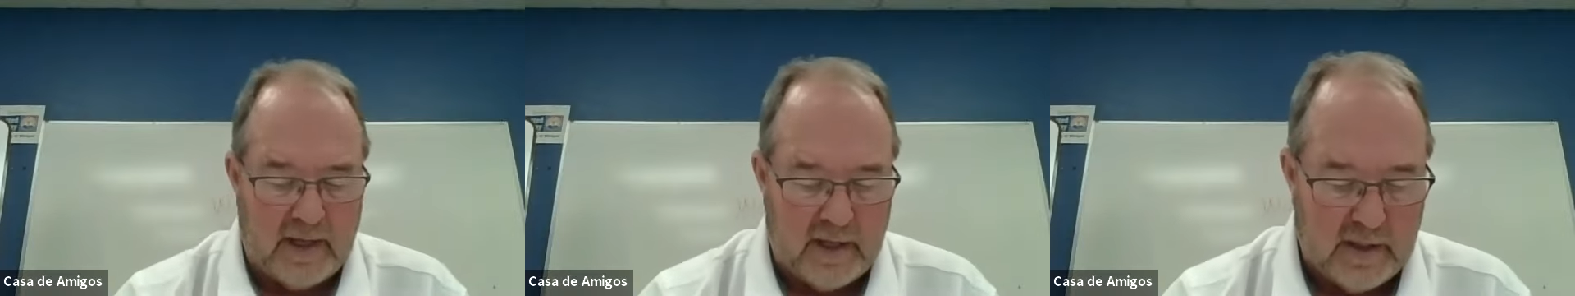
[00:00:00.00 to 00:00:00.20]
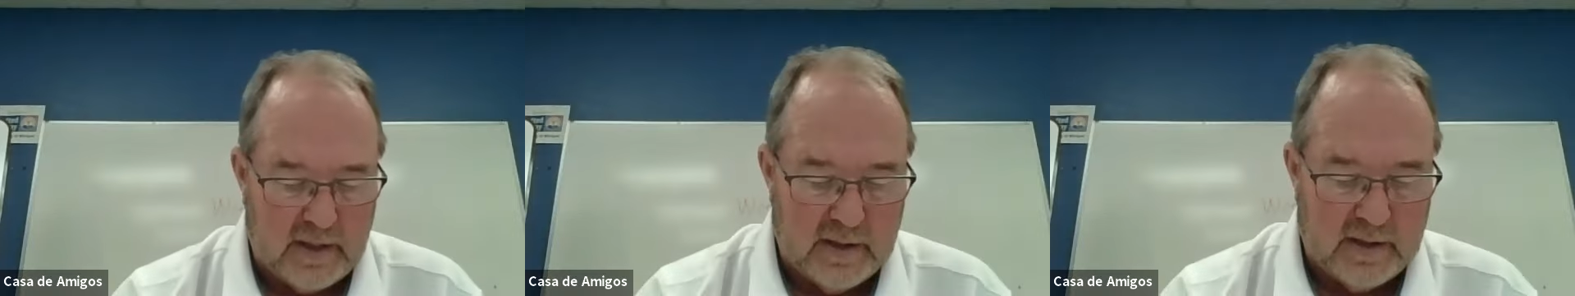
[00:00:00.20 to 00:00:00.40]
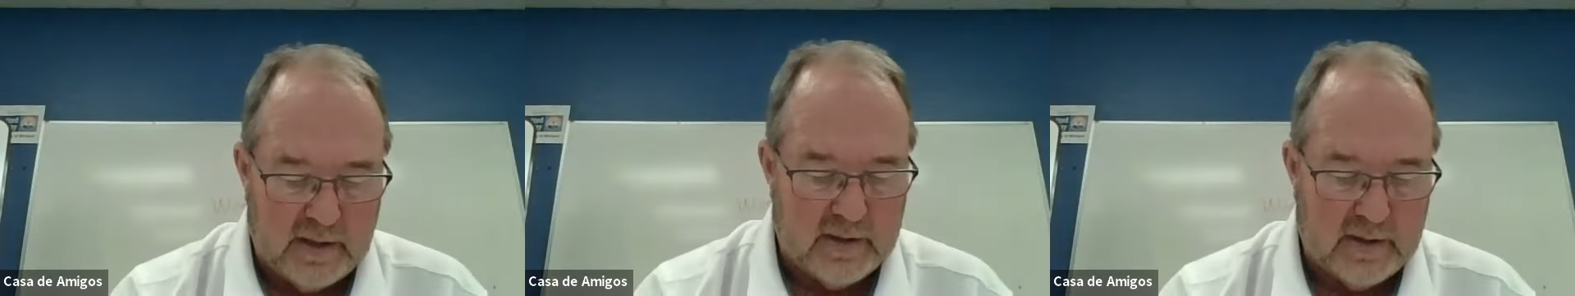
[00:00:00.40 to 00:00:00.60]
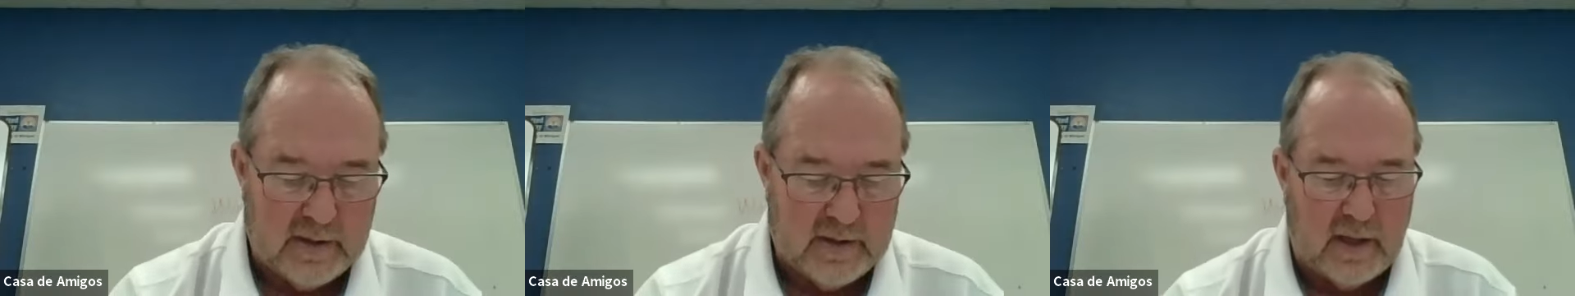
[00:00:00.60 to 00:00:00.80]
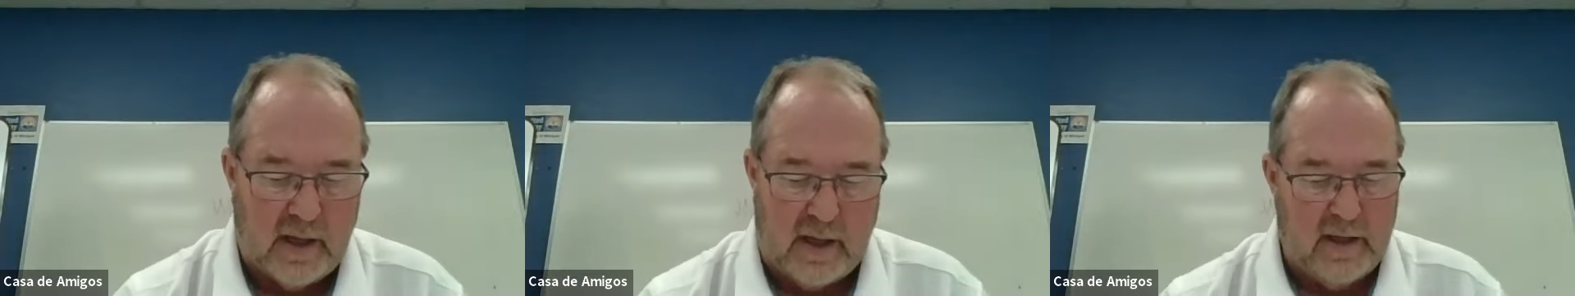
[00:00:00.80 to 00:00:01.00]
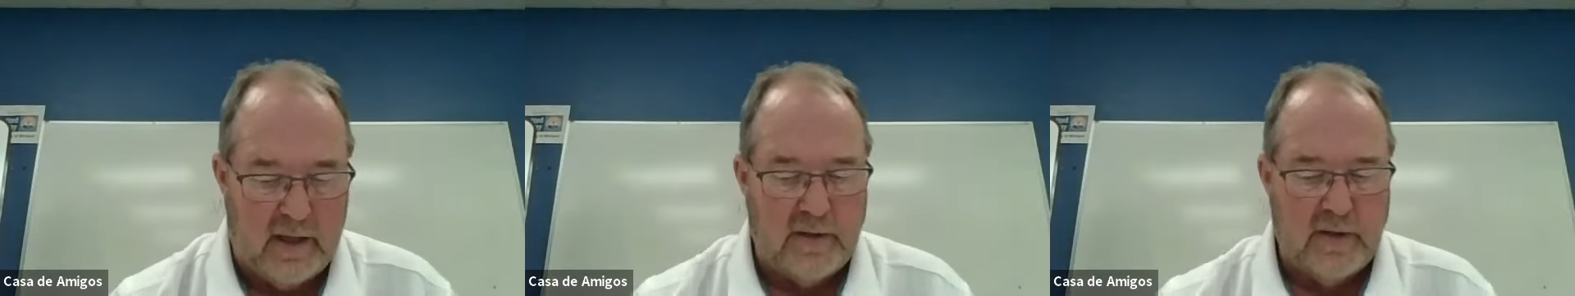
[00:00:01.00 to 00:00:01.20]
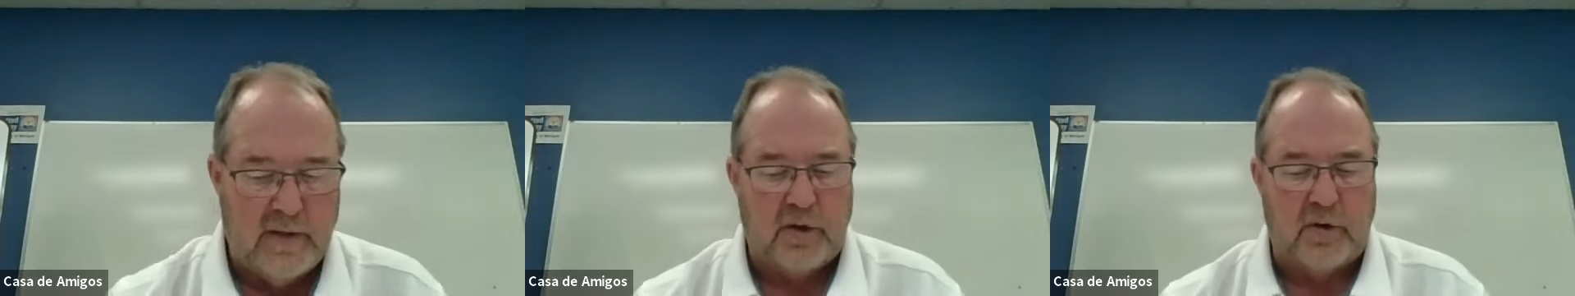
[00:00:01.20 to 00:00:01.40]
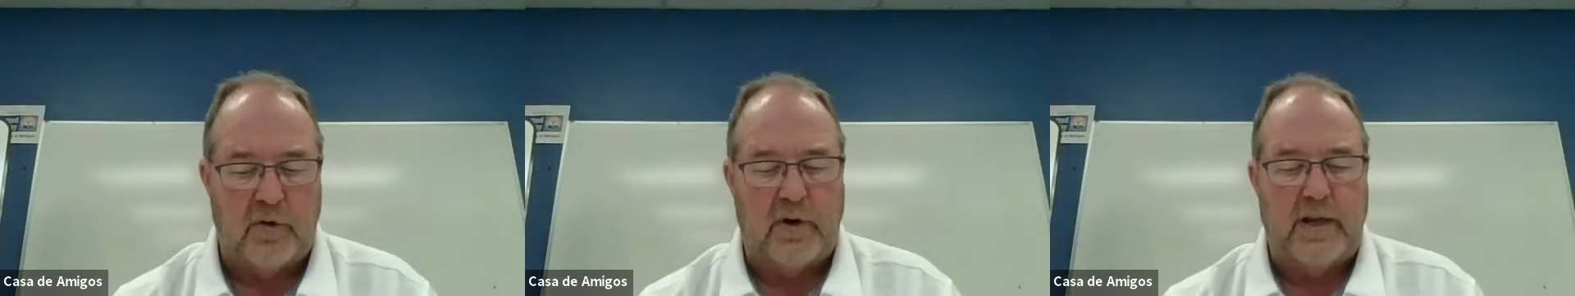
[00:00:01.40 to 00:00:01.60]
is in
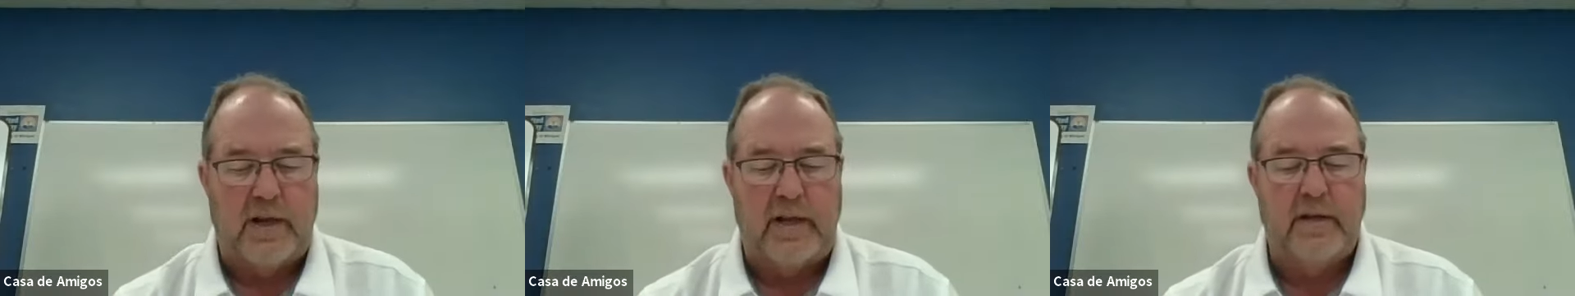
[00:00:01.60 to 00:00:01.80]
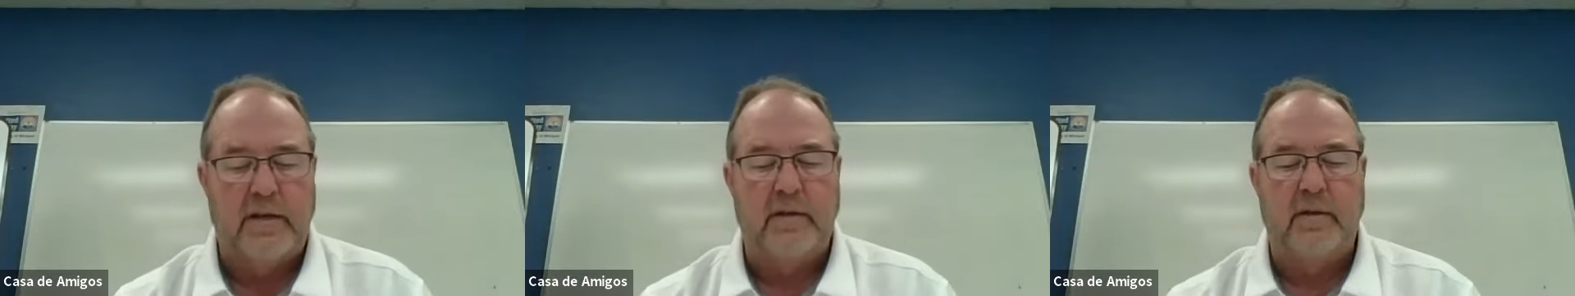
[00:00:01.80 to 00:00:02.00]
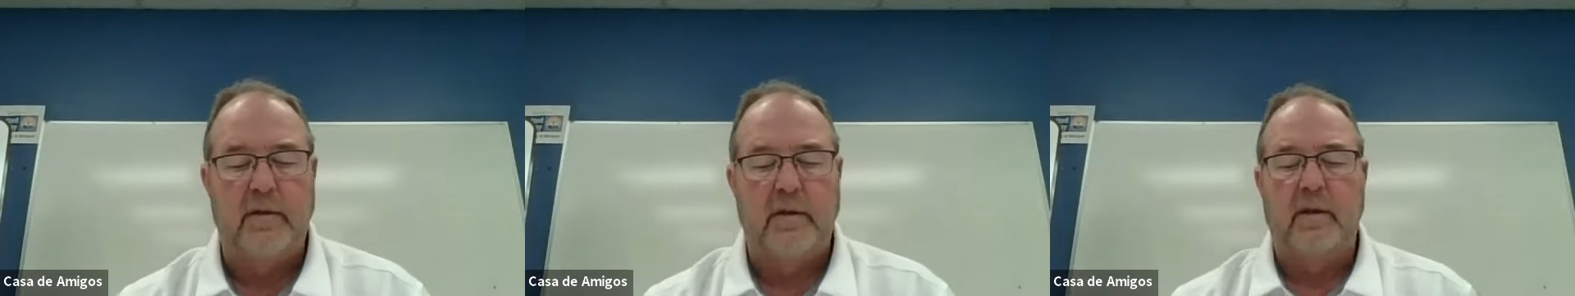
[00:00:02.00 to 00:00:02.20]
the green,